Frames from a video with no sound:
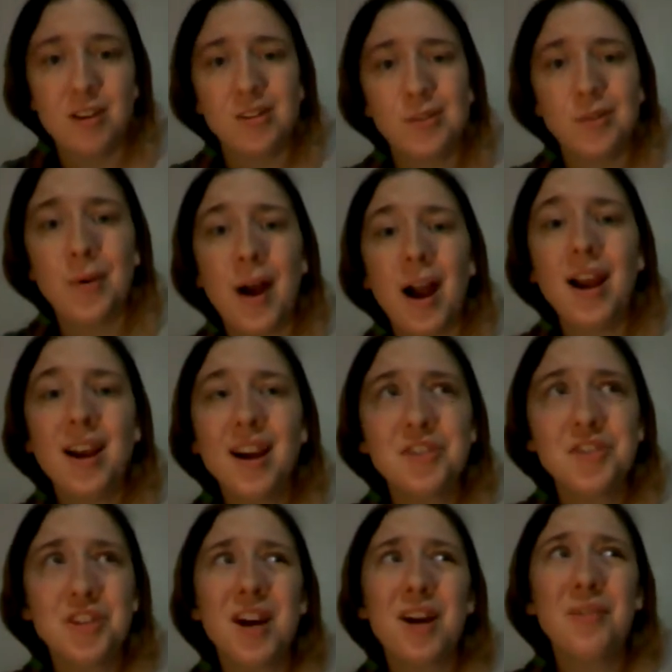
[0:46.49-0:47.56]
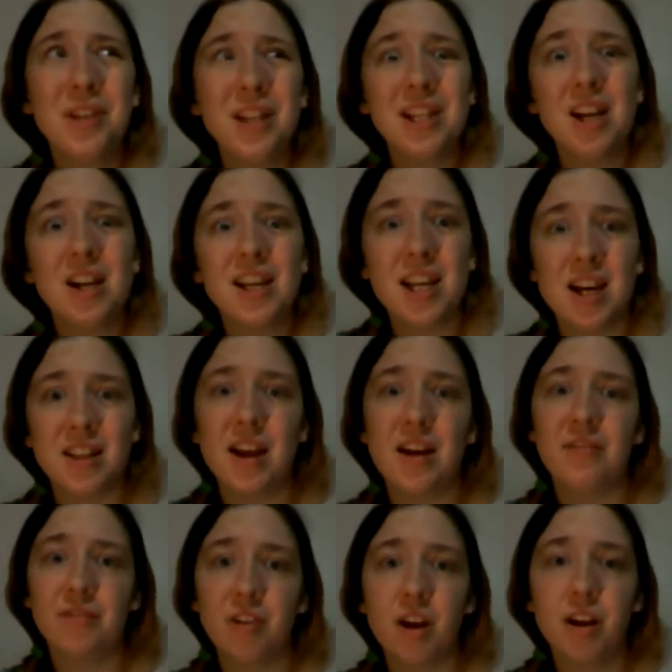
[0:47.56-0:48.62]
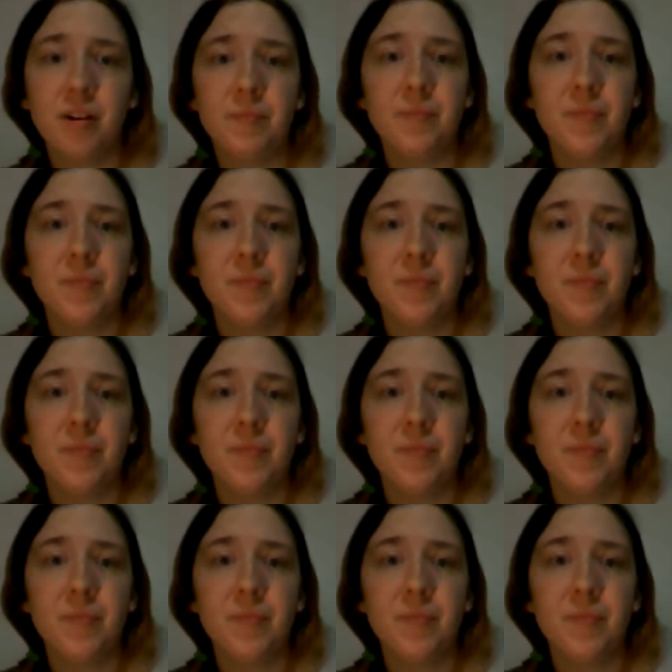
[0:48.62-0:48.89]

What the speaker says: So I actually got really lucky on that front.